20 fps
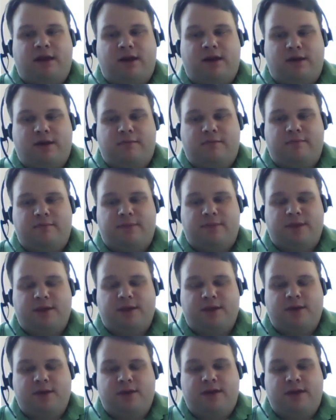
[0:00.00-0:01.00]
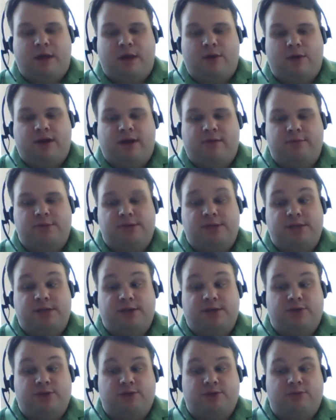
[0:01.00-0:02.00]
Now, when it comes
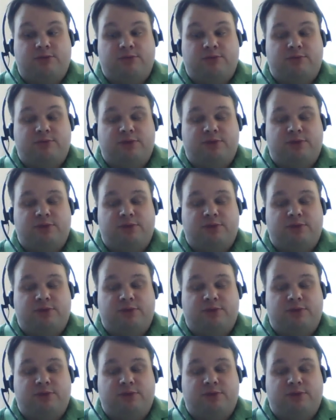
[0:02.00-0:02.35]
to